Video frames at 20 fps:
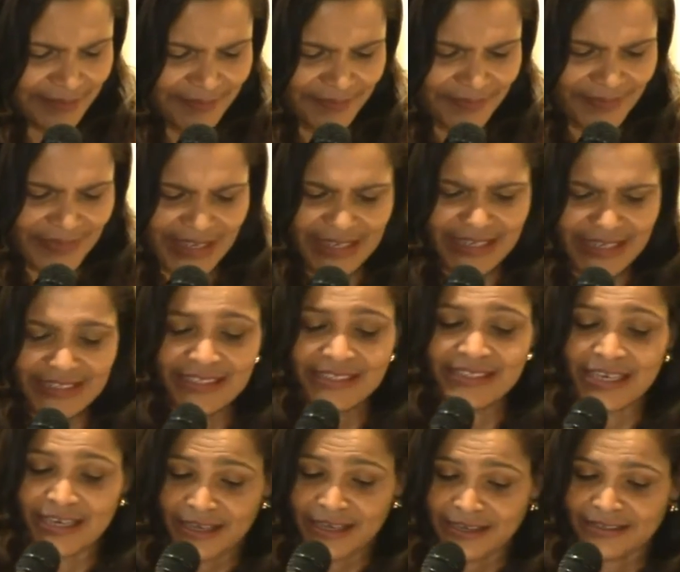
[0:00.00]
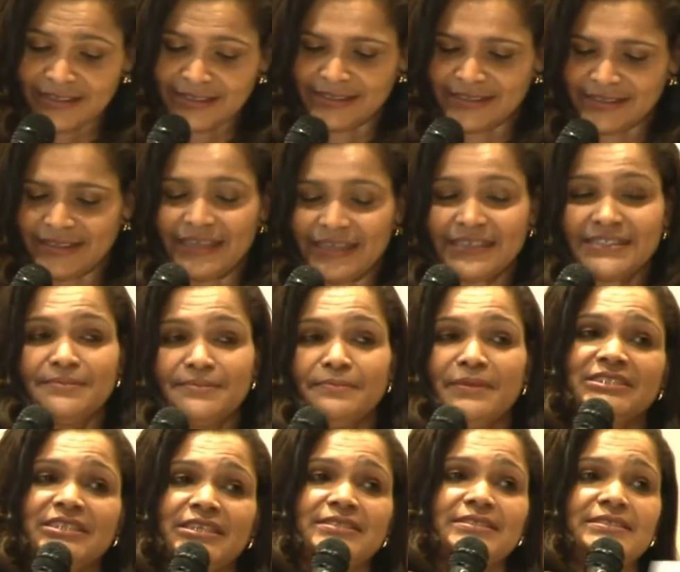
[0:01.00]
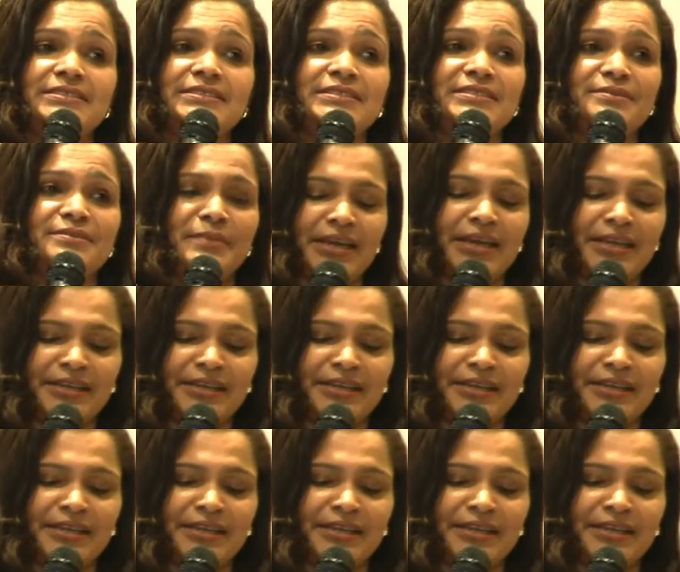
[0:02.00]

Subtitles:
and it is hers as much as it is mine.